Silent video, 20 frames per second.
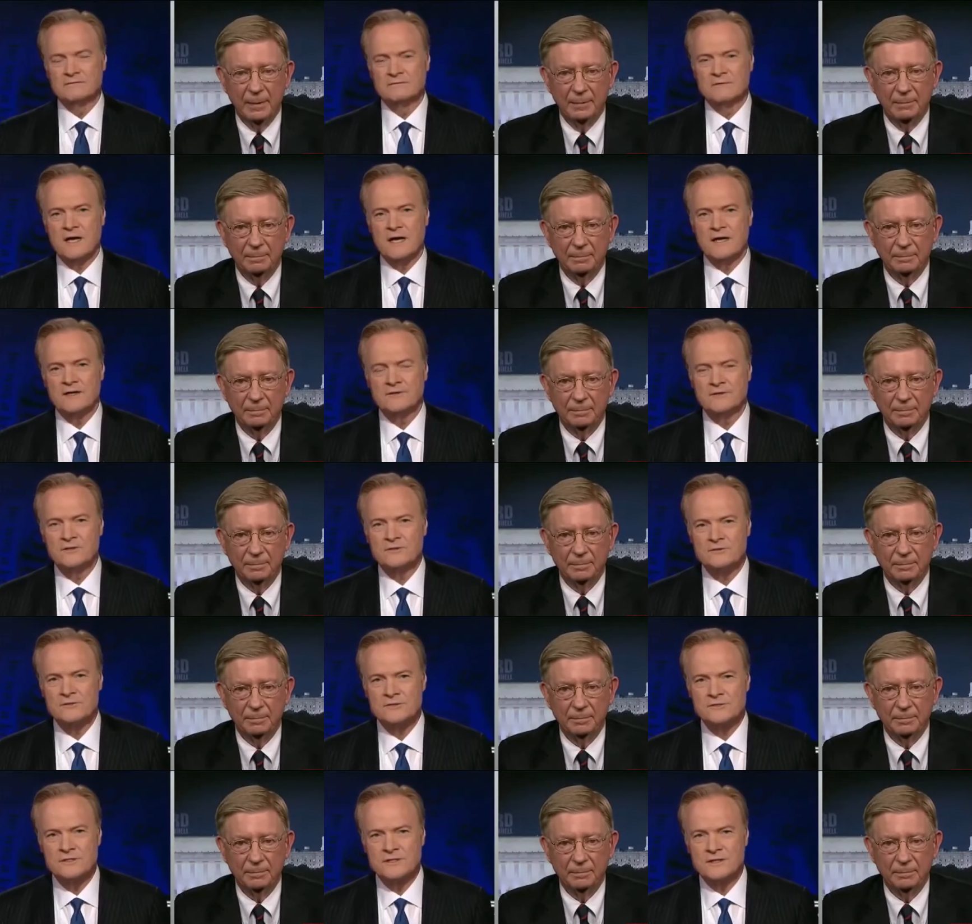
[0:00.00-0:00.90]

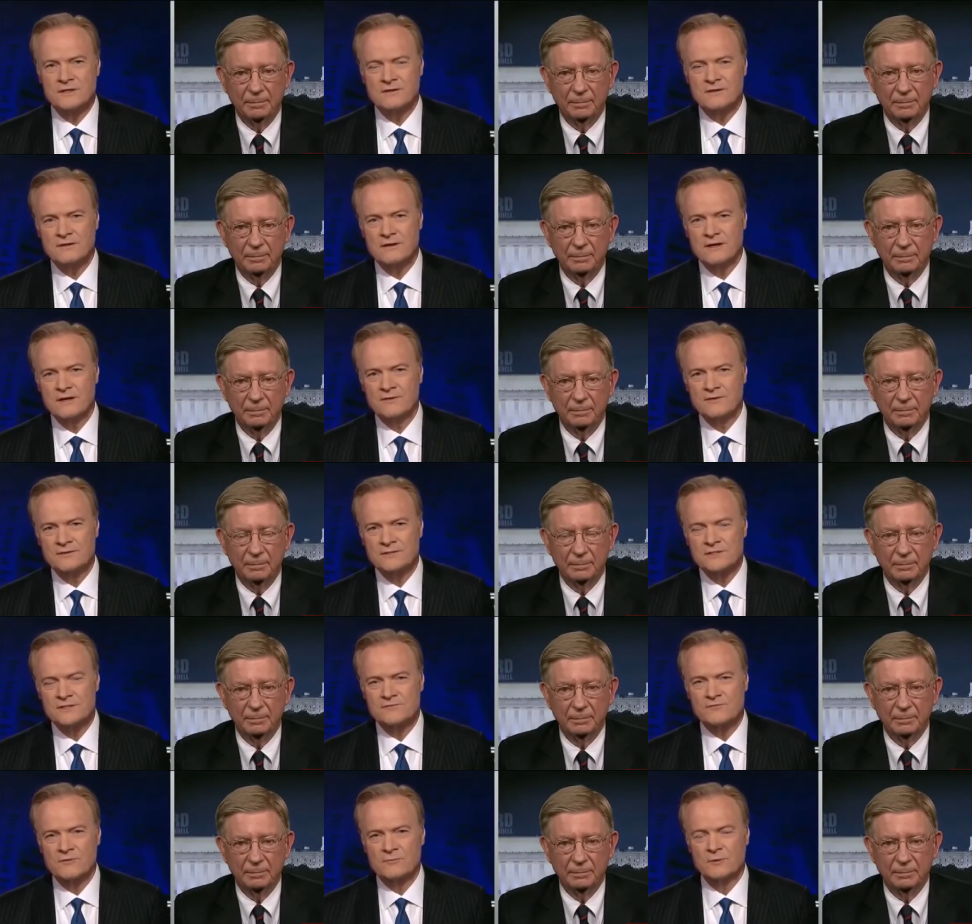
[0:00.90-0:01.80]
Speaker 1: diagnosis here. Uh, this
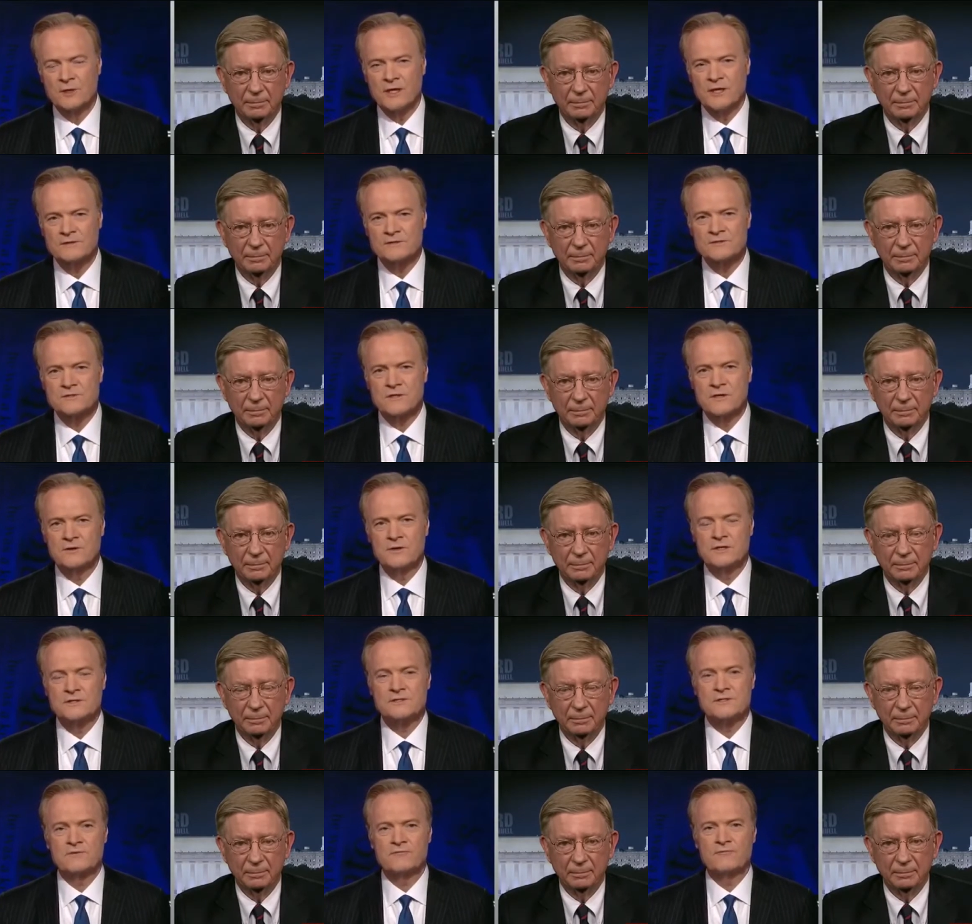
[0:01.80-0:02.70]
is from Lance
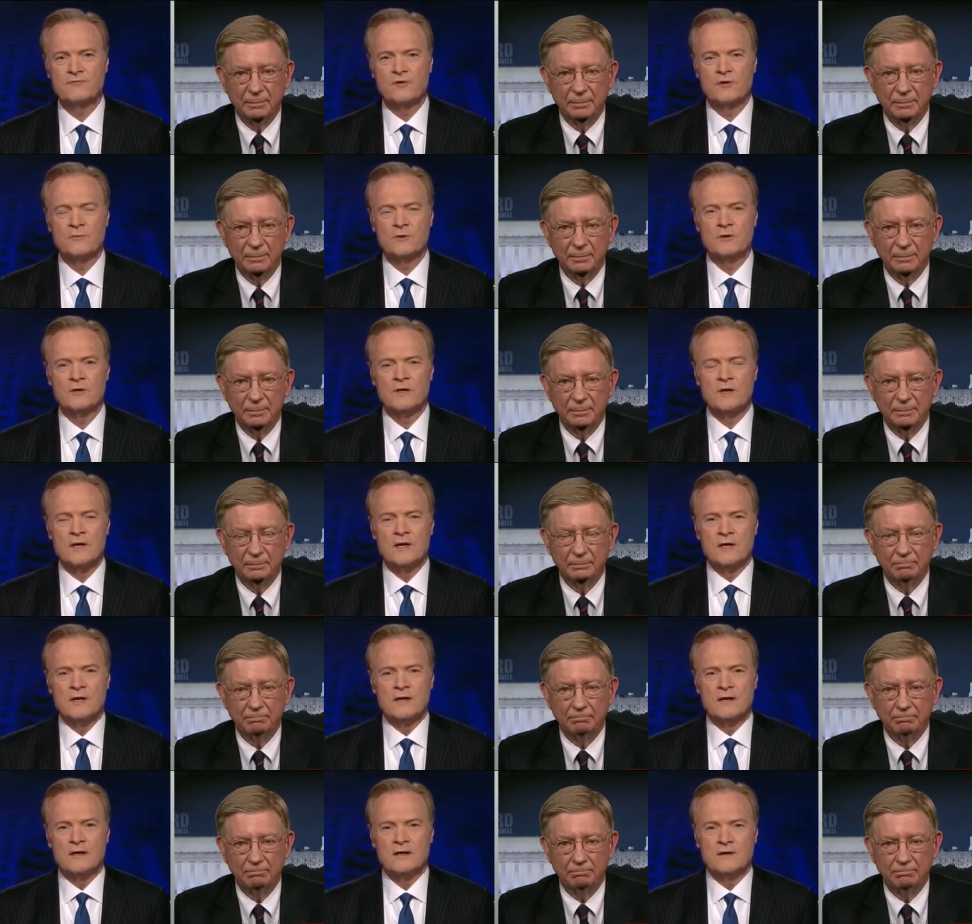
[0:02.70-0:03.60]
Dodes, a former
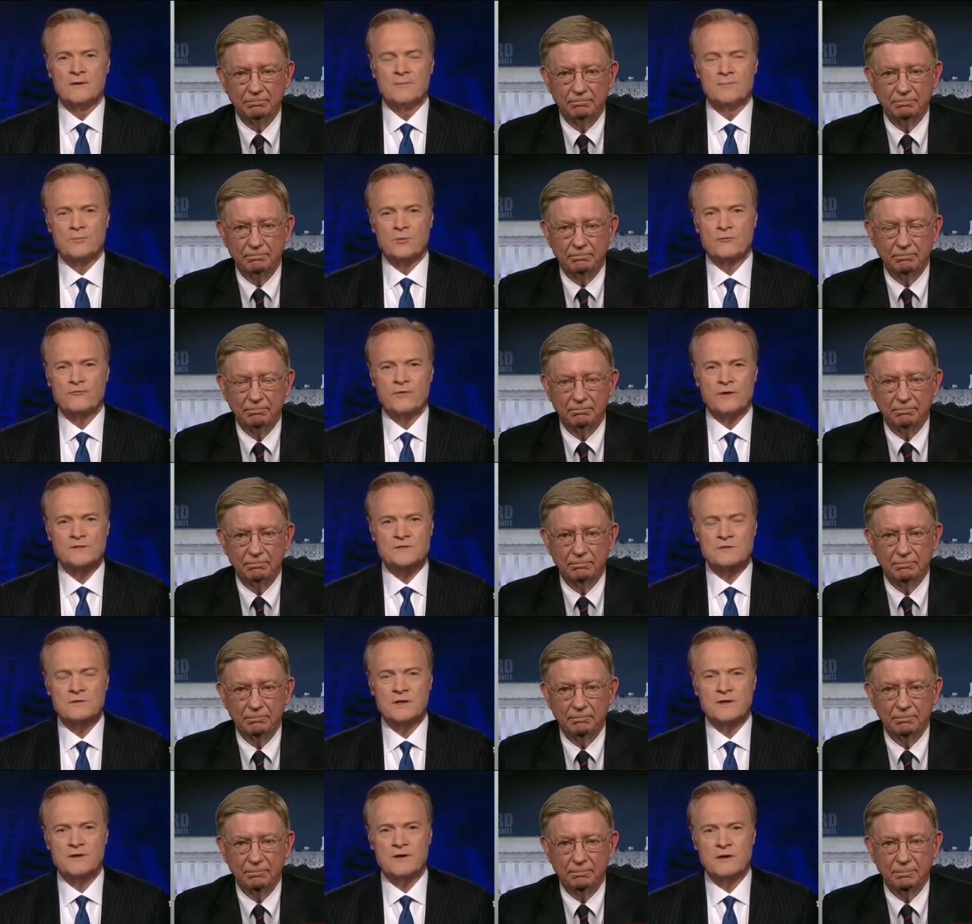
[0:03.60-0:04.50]
uh,
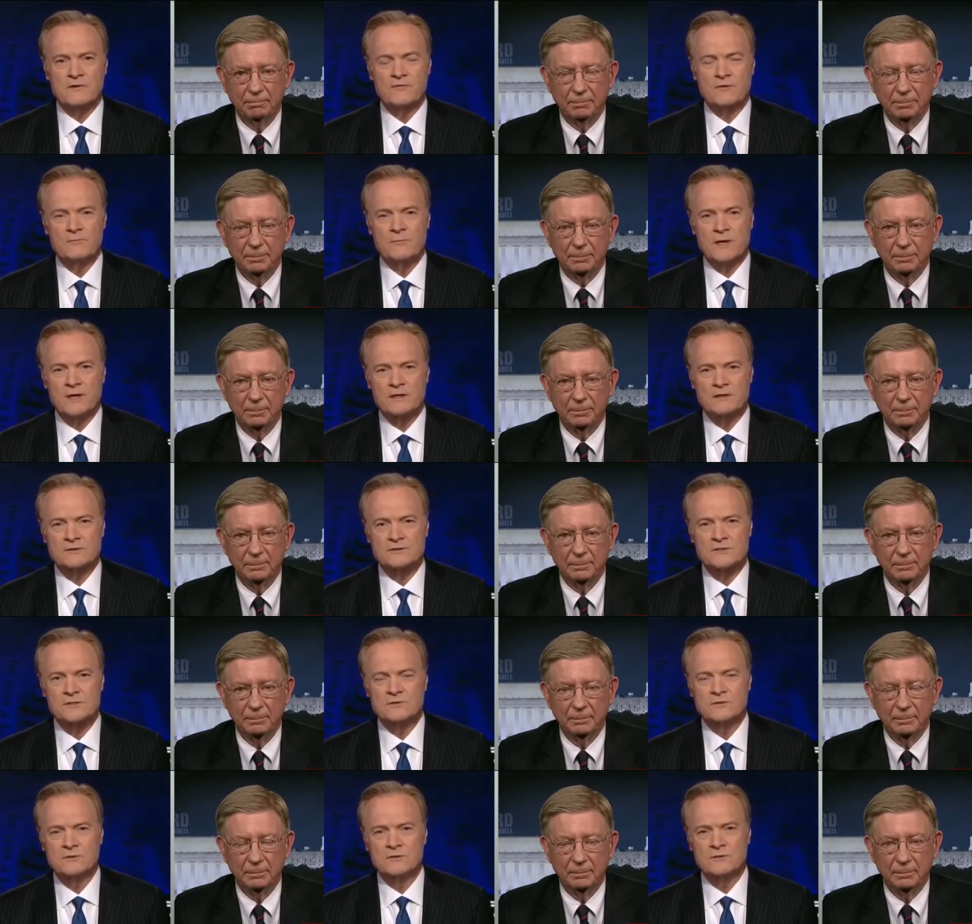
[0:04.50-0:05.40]
professor at Harvard Medical
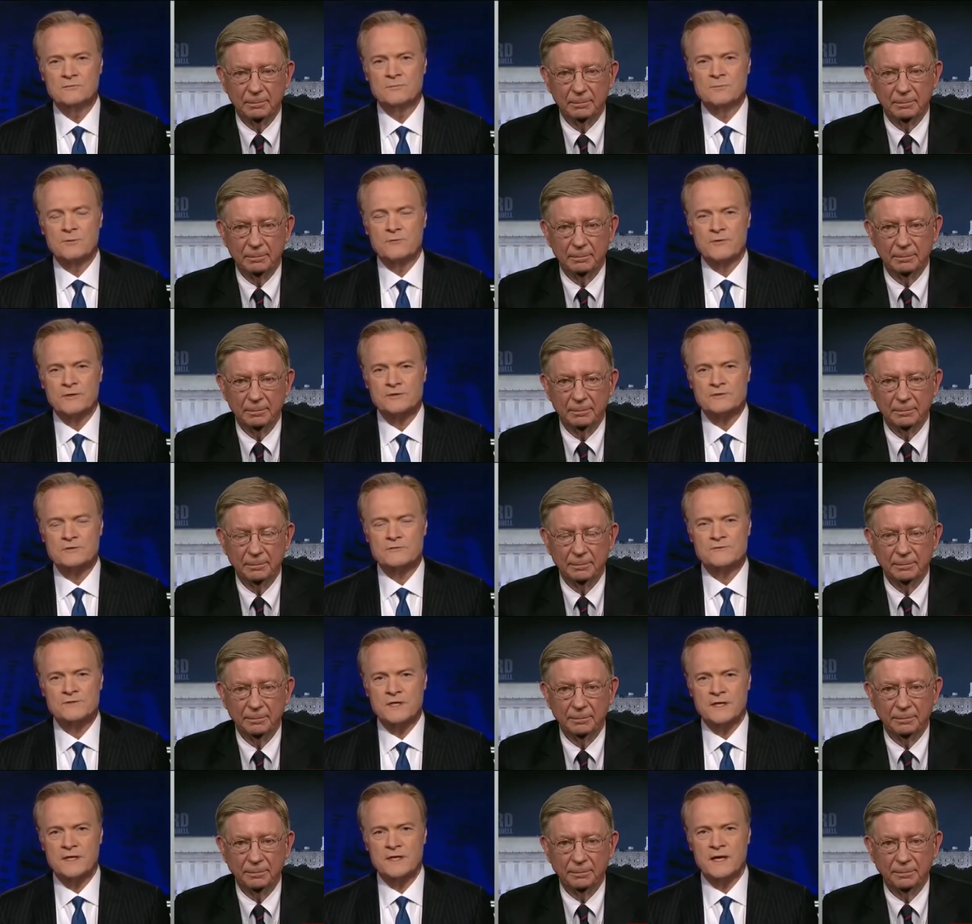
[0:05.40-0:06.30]
School, professor of
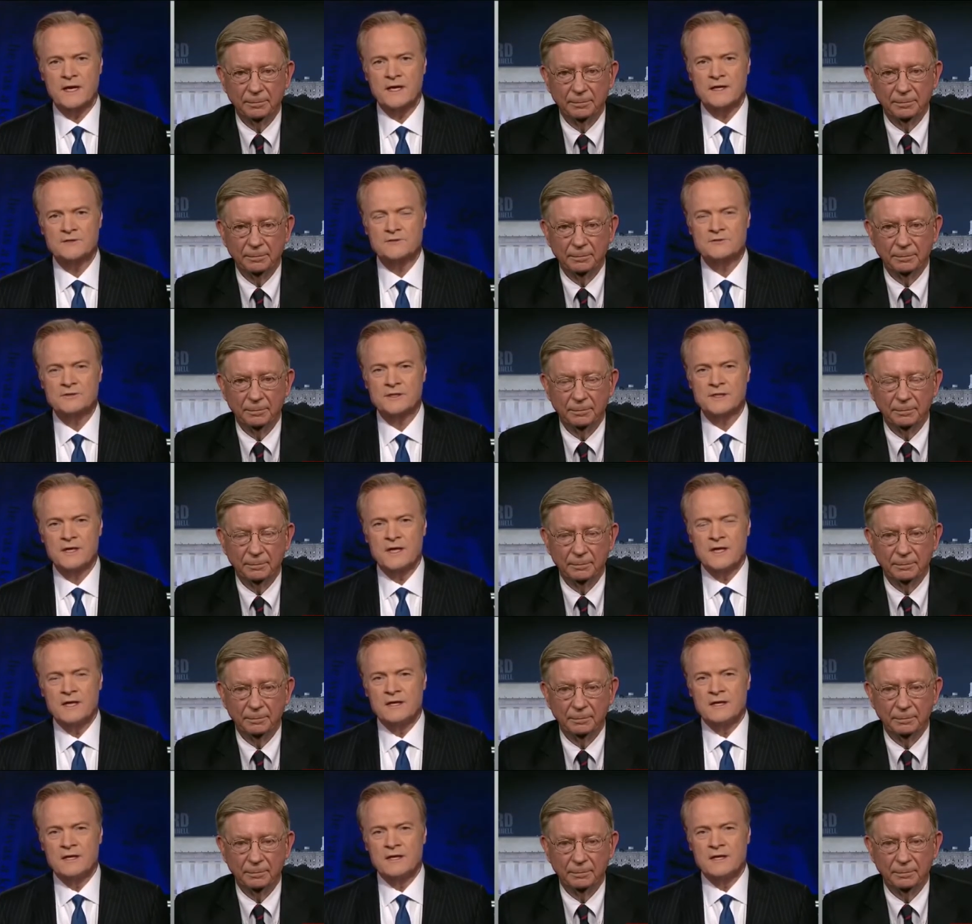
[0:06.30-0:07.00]
psychiatry.